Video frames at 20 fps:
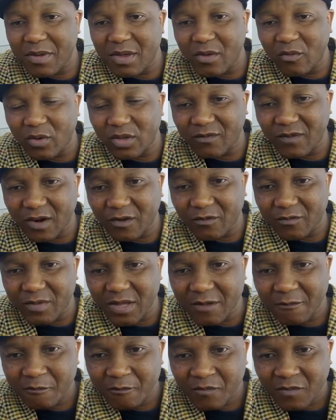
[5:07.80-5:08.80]
B, what the value of
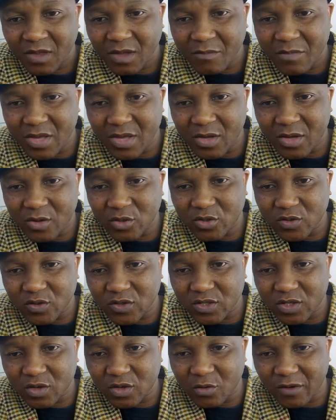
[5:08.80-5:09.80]
B? B equal to
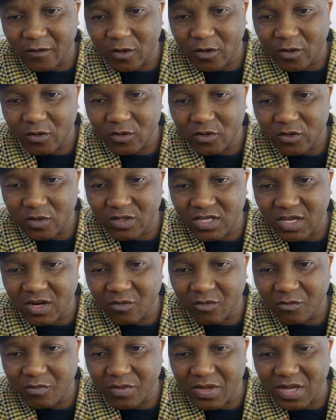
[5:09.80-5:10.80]
0.4. So
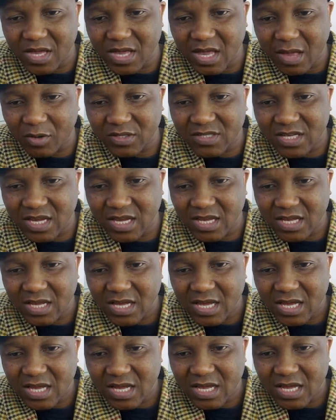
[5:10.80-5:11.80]
instead of B, I'm going to say
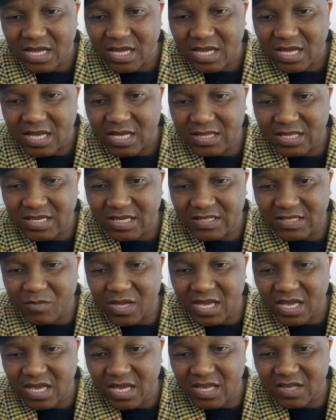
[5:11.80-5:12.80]
this
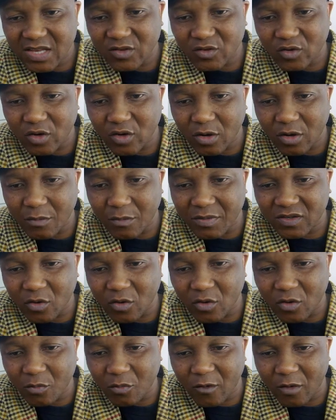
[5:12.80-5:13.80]
B is going to be
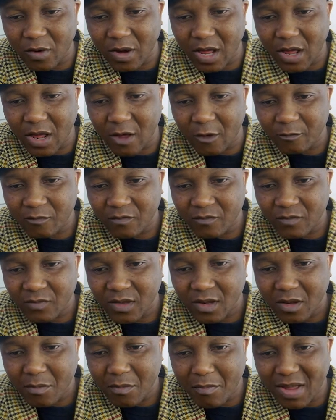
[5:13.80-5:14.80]
0.4 now.
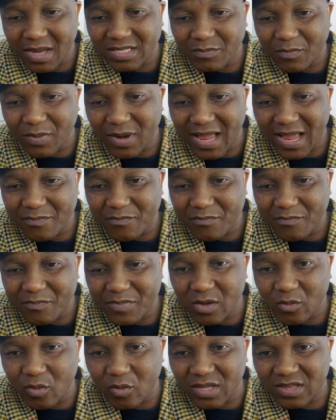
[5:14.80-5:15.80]
Multiply
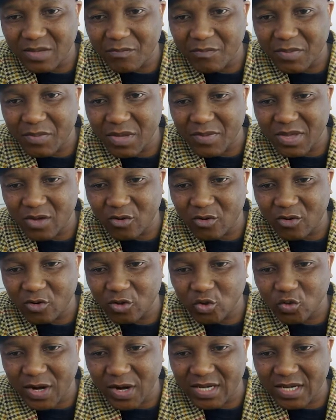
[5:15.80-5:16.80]
P. What is the P? P equal
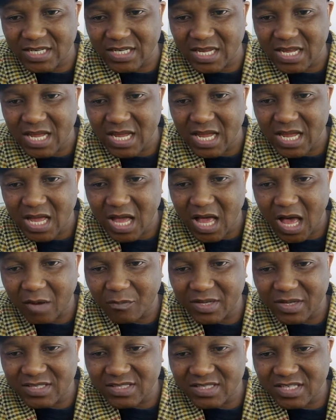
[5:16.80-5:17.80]
to 20. I'll
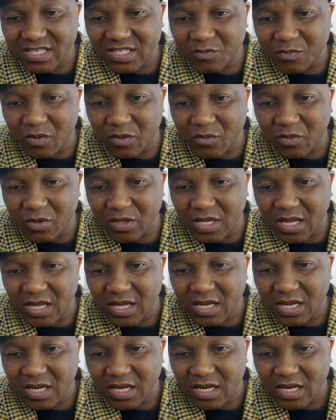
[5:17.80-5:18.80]
replace this P with it.